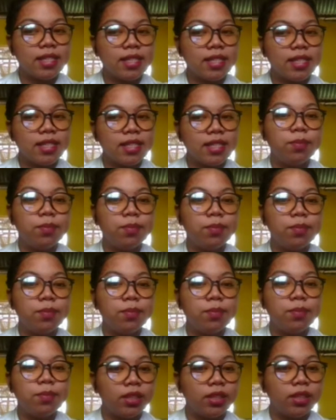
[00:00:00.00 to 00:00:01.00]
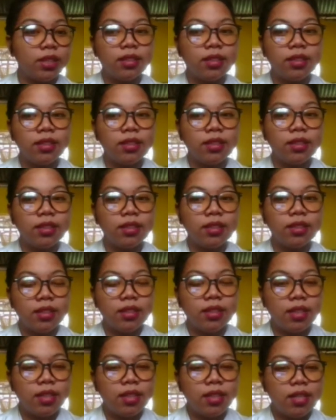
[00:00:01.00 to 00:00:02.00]
is moon.
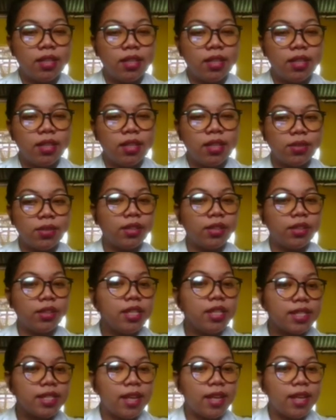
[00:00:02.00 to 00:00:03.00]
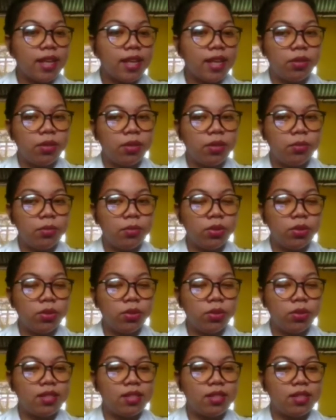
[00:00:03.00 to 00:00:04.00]
So the third sound in moon
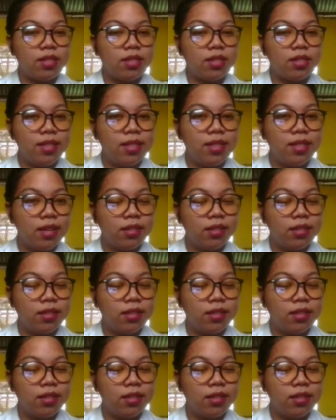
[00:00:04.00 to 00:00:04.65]
is n.